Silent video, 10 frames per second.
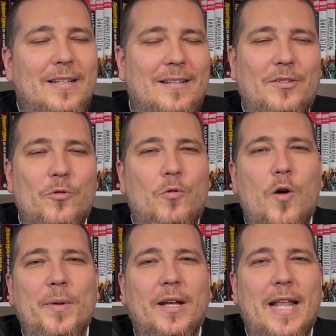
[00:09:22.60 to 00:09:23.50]
Don't
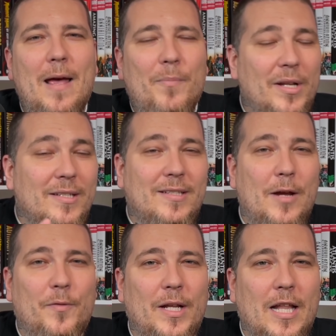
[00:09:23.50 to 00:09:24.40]
quote me on that, but it's
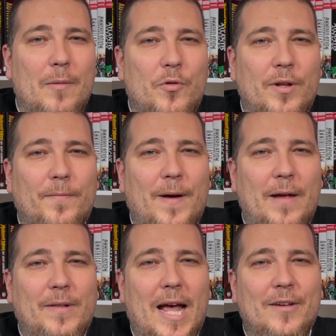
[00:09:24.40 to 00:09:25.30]
definitely a lot more than
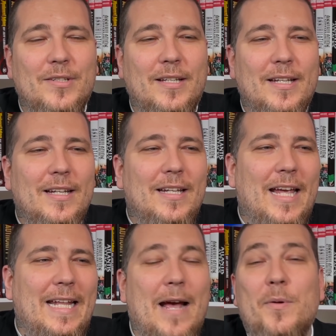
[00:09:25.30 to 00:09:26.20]
five thousand dollars.
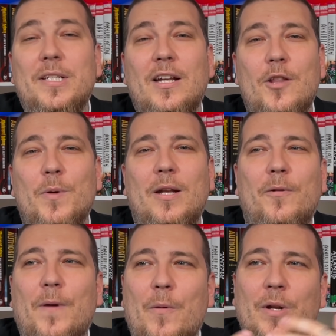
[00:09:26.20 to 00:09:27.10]
And that was another one.
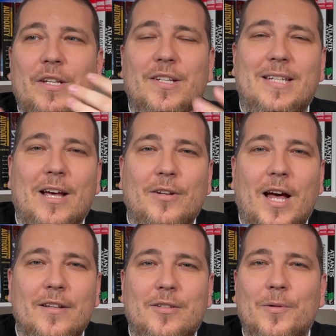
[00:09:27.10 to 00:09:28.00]
If I would have just held
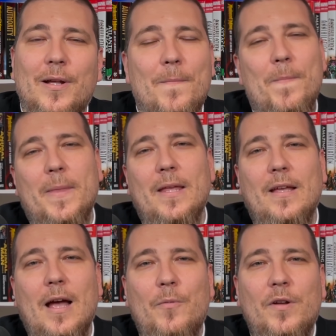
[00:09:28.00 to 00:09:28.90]
on to it,
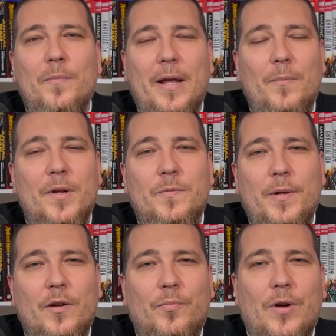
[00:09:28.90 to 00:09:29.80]
I would have made a much
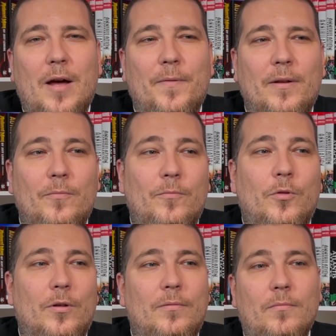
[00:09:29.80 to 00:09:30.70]
bigger profit,
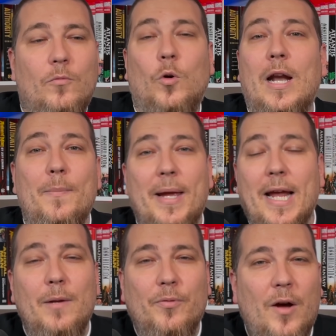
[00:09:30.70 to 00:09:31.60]
or or I didn't make
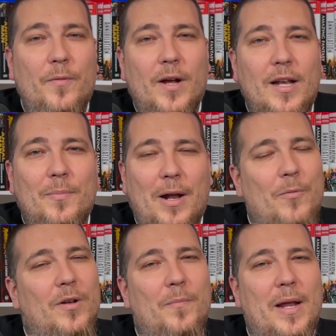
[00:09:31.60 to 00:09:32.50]
any profit on it, but I
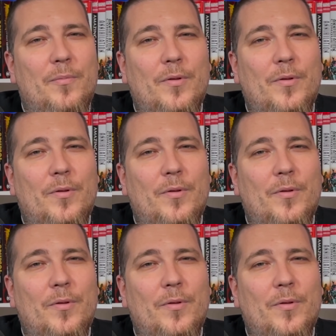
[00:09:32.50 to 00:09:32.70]
would have made a